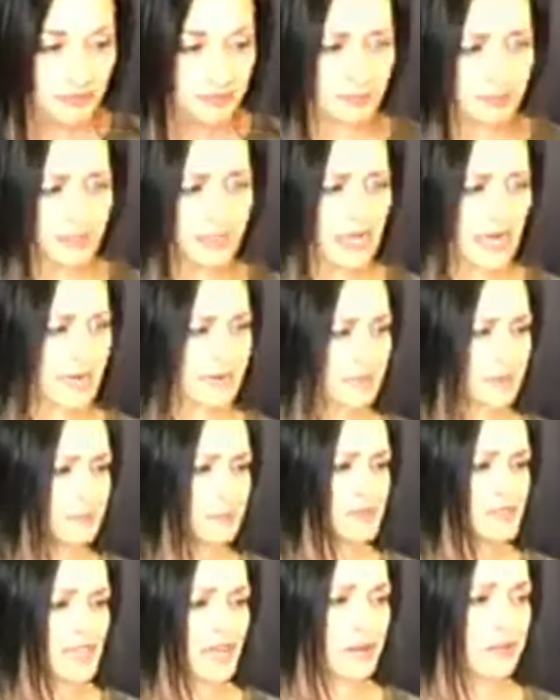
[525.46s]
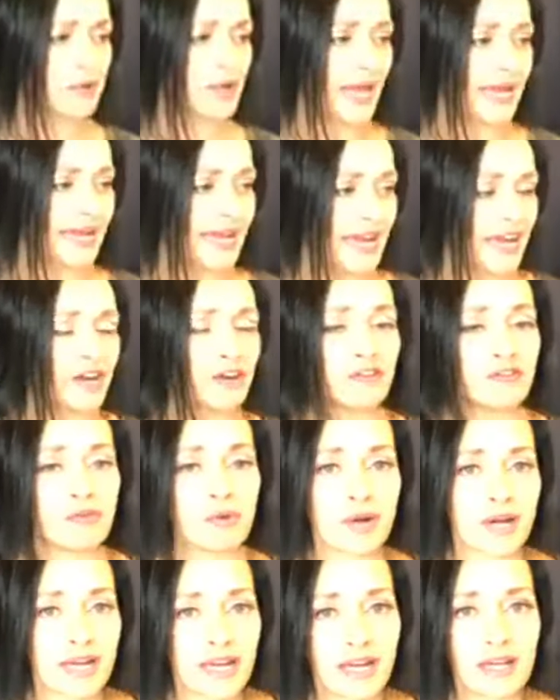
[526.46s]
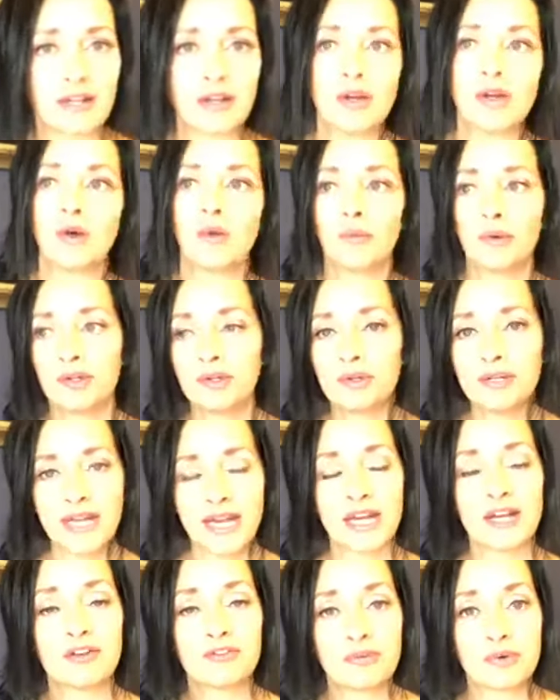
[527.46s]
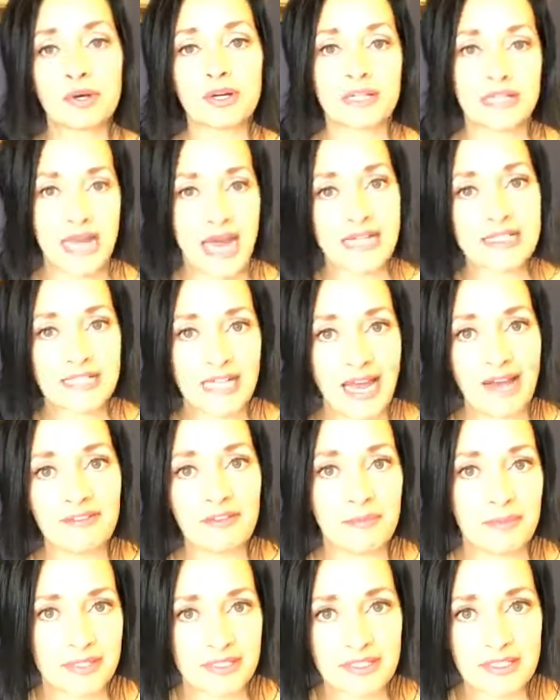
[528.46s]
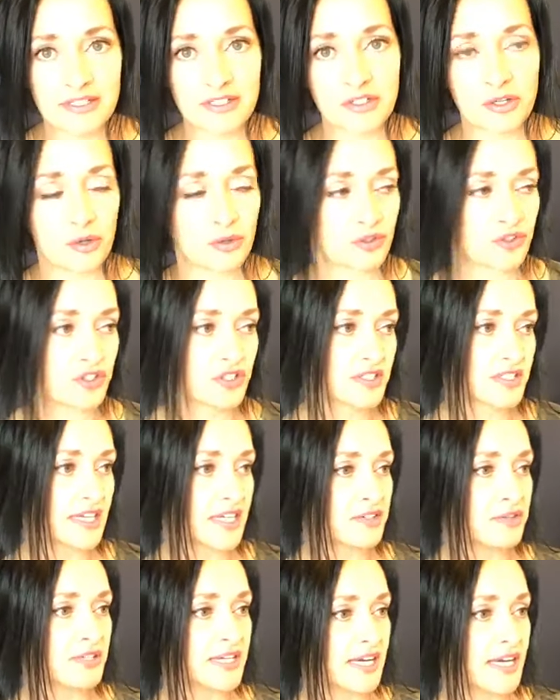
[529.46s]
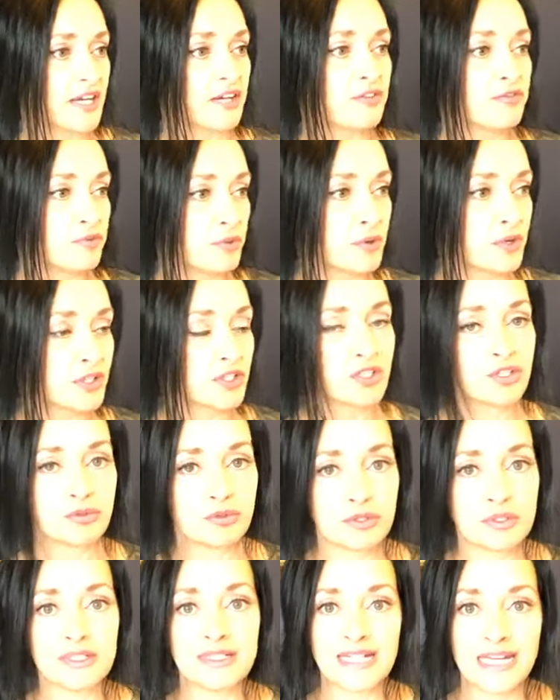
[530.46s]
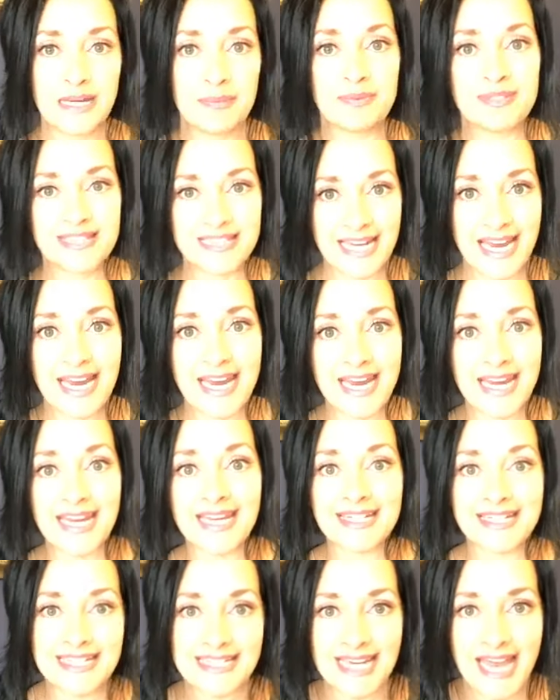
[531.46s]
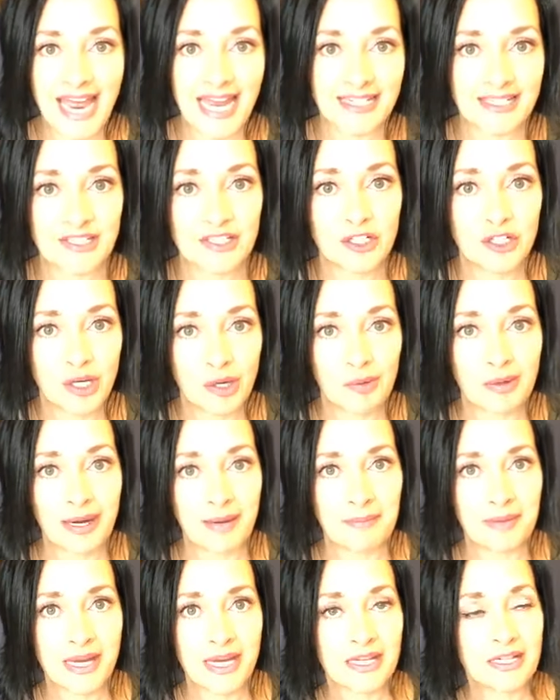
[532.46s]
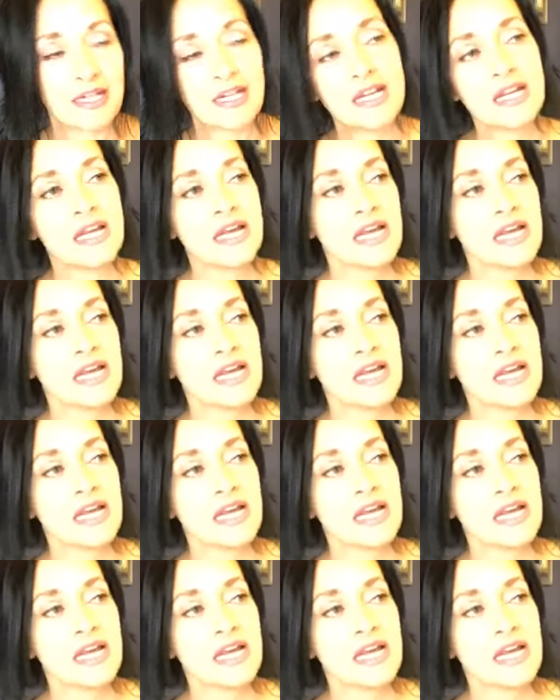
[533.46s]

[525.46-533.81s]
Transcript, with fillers: but a lot of people say, well, I can't afford it. Well, you can't afford not to have a business coach, just like you can't afford to keep staying in debt. You know what I mean?